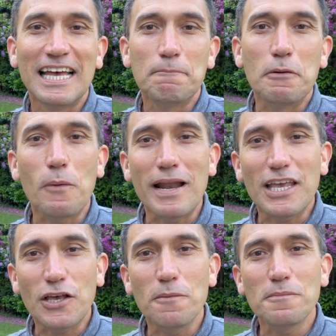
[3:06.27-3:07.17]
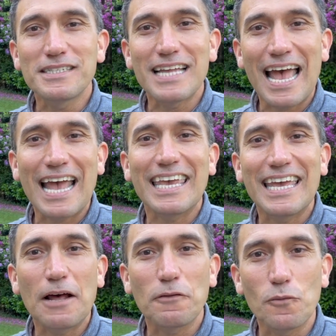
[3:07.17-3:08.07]
But when it comes to hanging
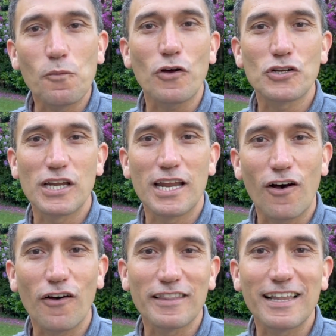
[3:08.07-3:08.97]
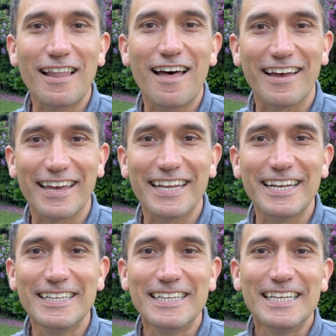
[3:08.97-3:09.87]
out the washing on the line,
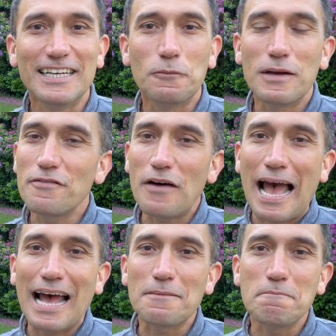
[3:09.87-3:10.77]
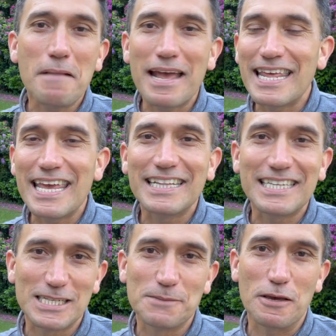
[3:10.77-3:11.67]
we've had many
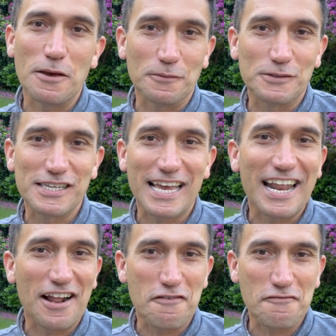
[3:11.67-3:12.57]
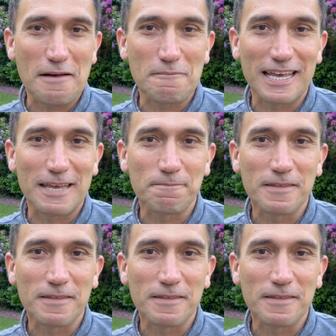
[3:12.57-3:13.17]
disputes in our family.